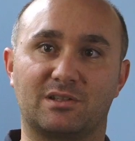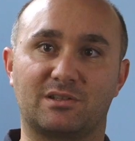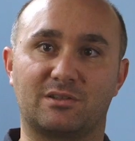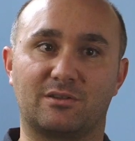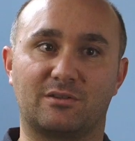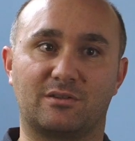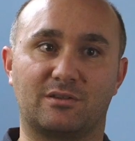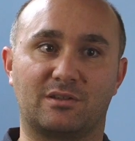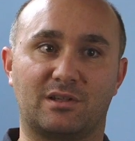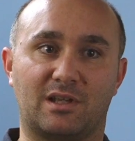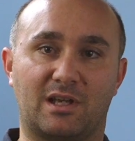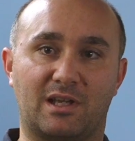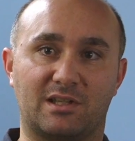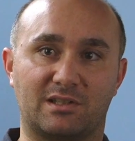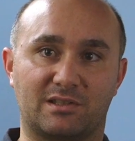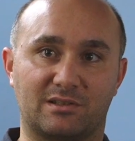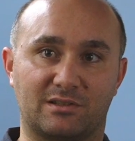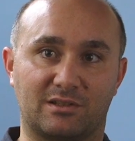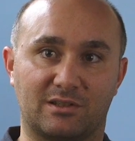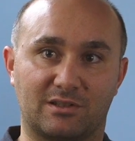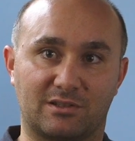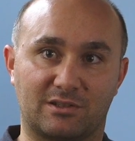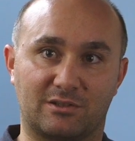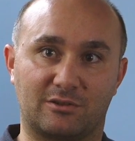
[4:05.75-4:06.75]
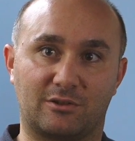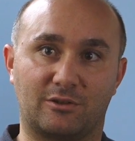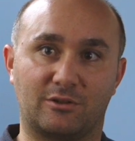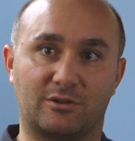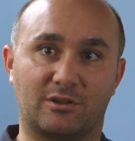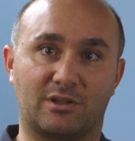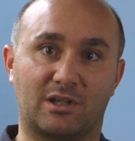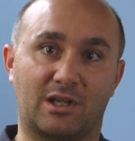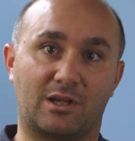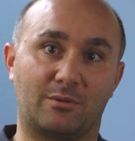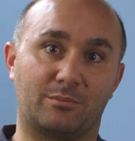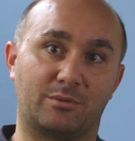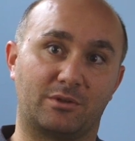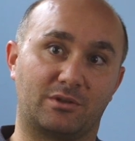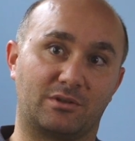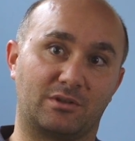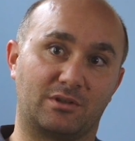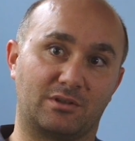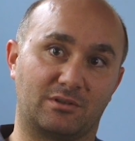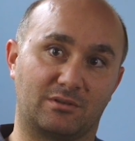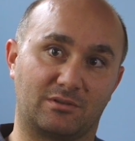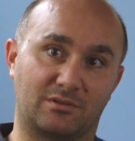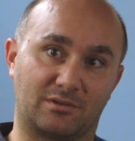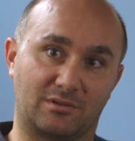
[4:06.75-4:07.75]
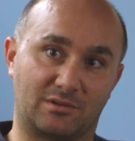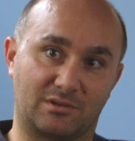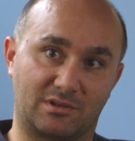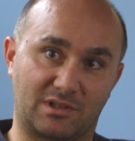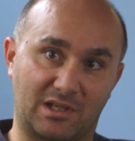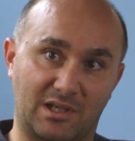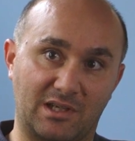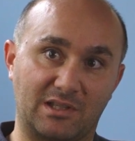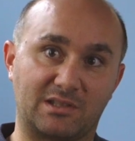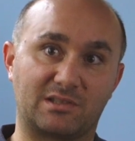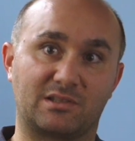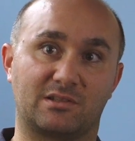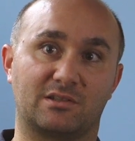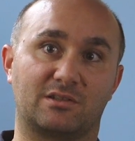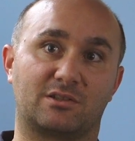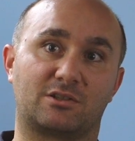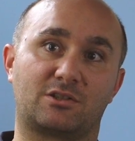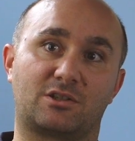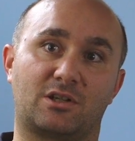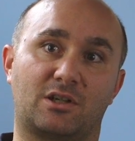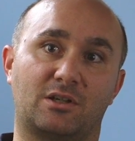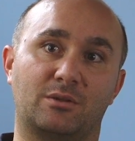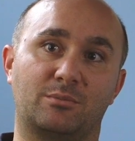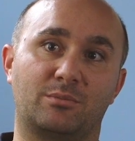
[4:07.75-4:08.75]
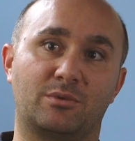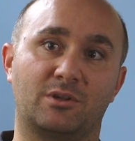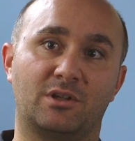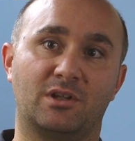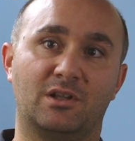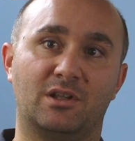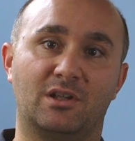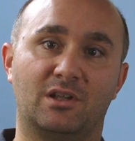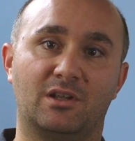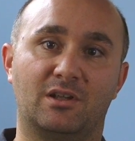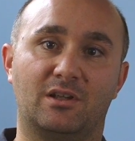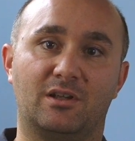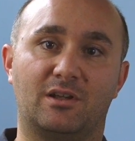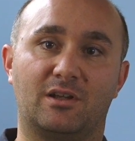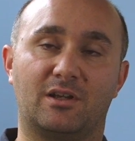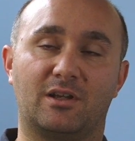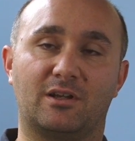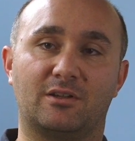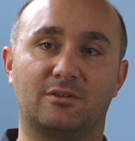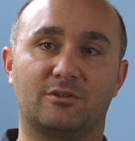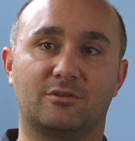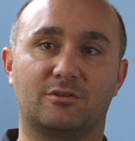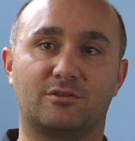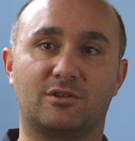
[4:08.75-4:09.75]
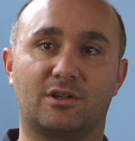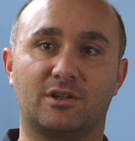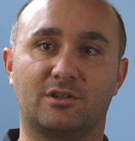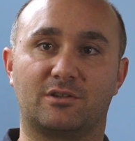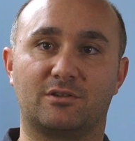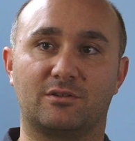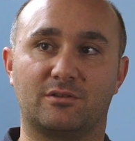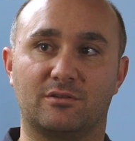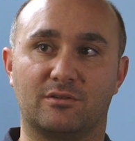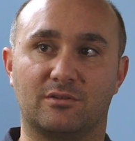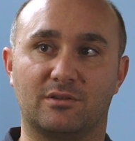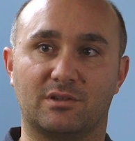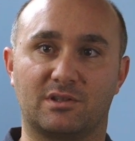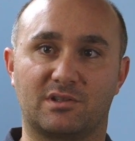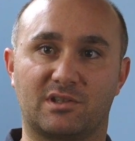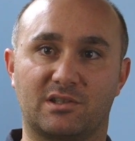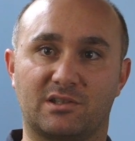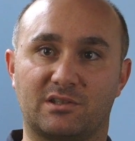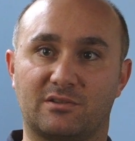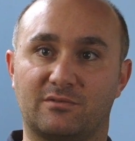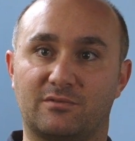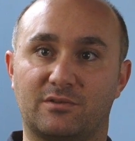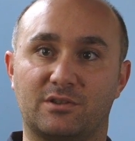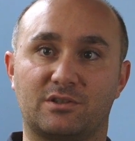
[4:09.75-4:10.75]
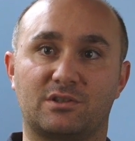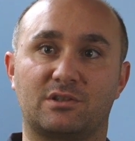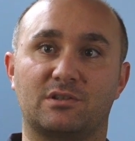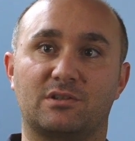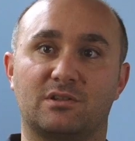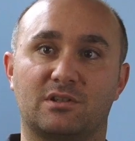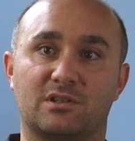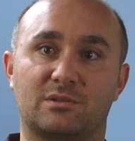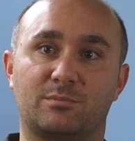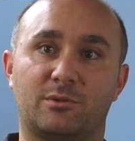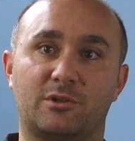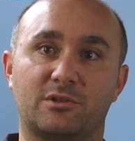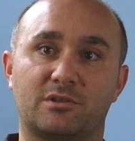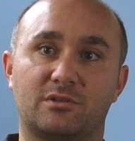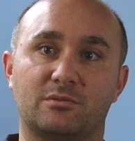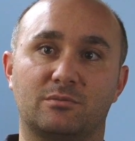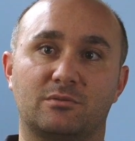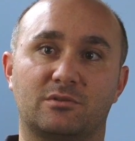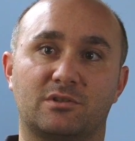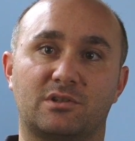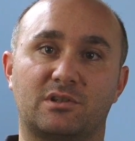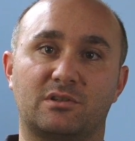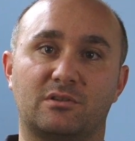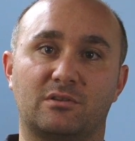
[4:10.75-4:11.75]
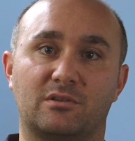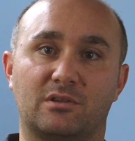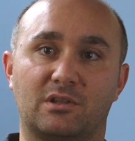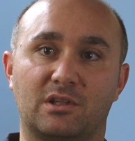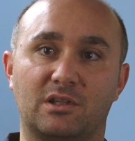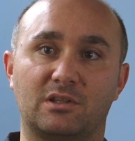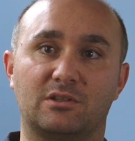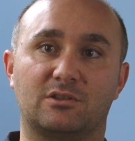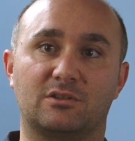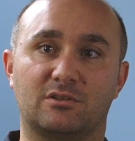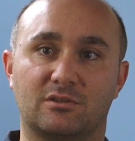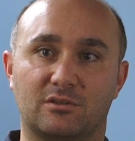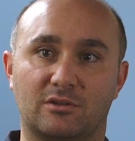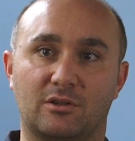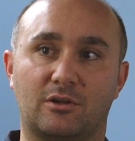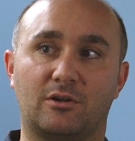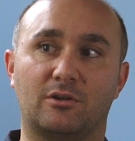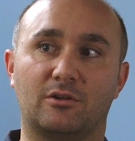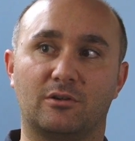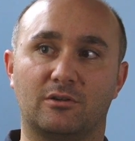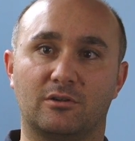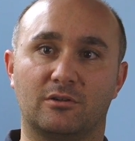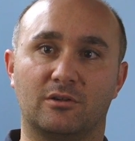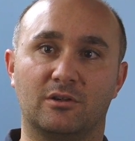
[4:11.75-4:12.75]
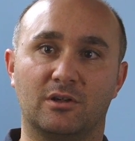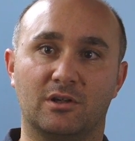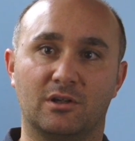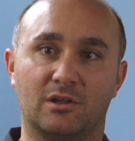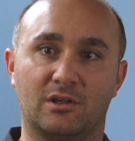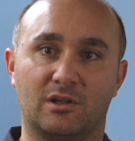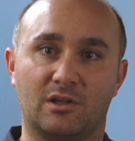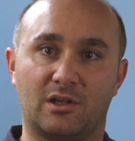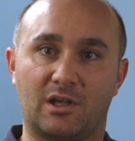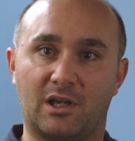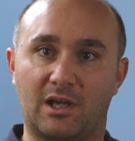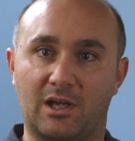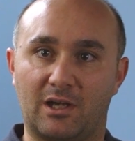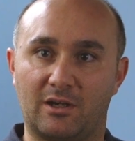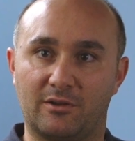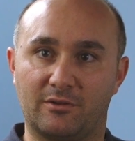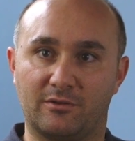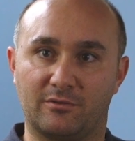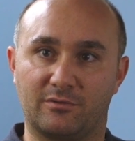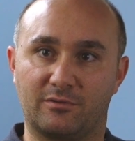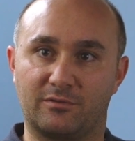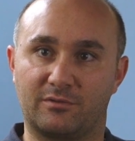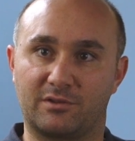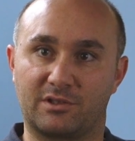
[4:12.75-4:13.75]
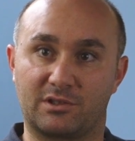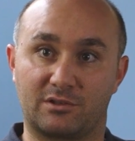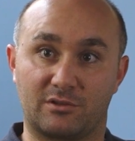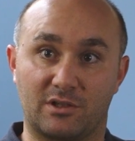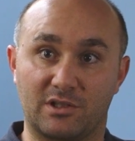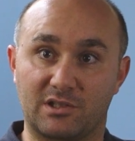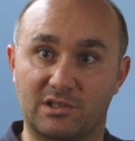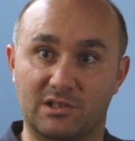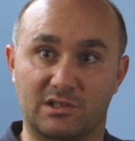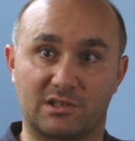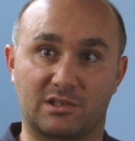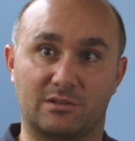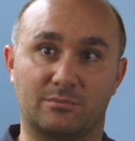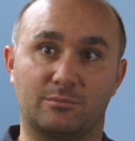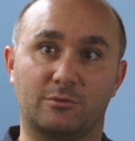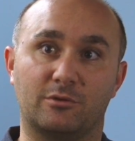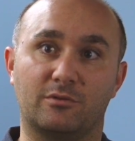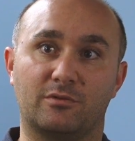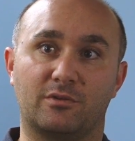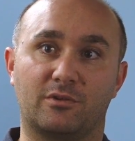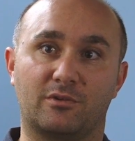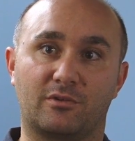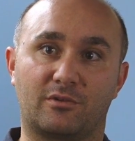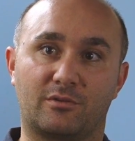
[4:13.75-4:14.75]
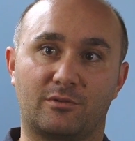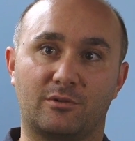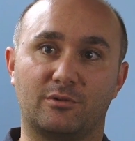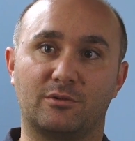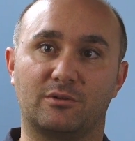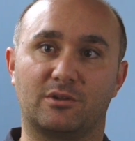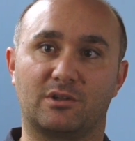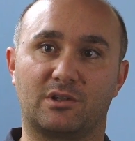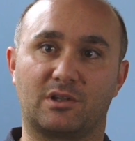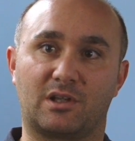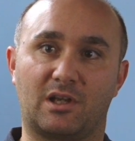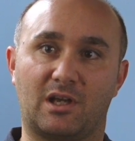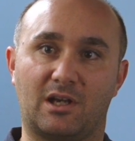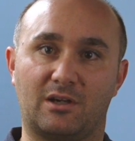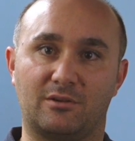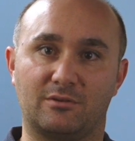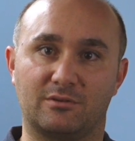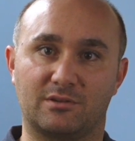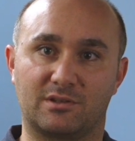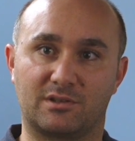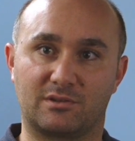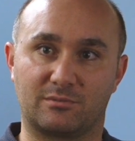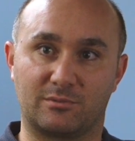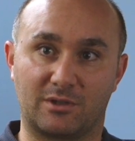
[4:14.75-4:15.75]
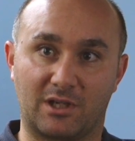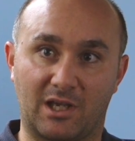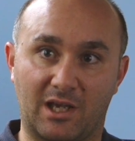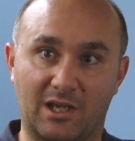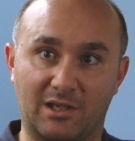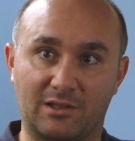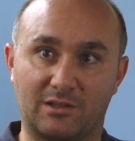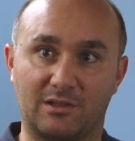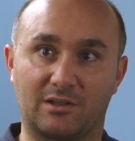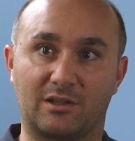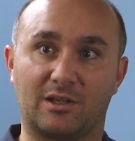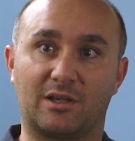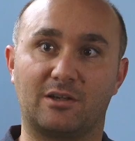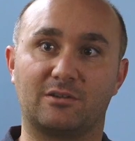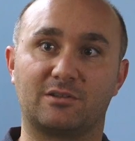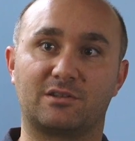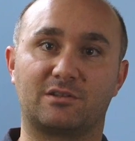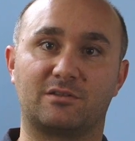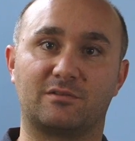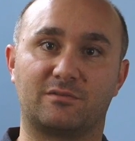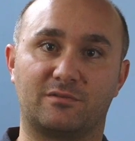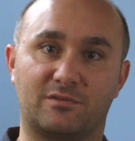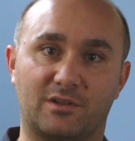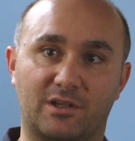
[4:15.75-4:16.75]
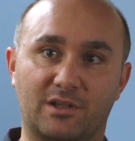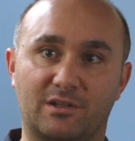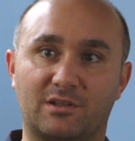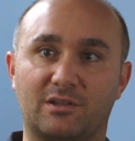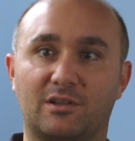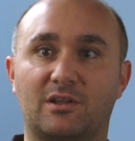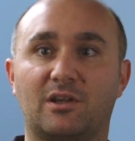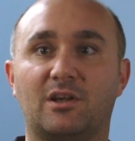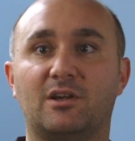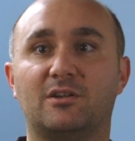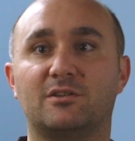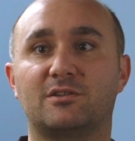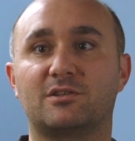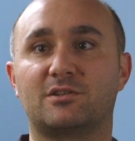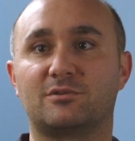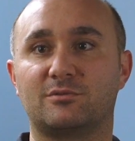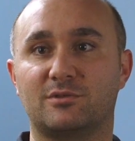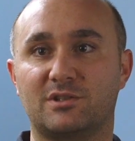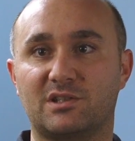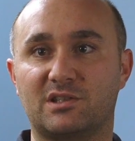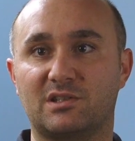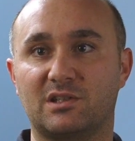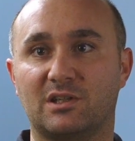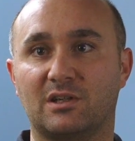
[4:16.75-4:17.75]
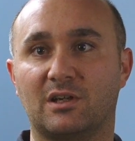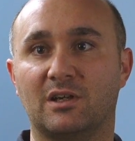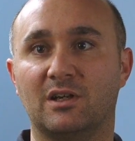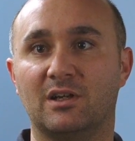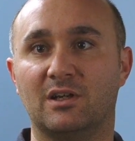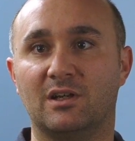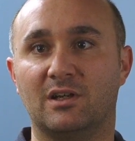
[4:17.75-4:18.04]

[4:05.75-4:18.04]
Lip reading: so that as it gets loaded up, it takes this shape. And you're trying to do this as efficiently as possible, so you need to know how the stresses are moving through it, how it's reacting, how it's deflecting, how it's twisting.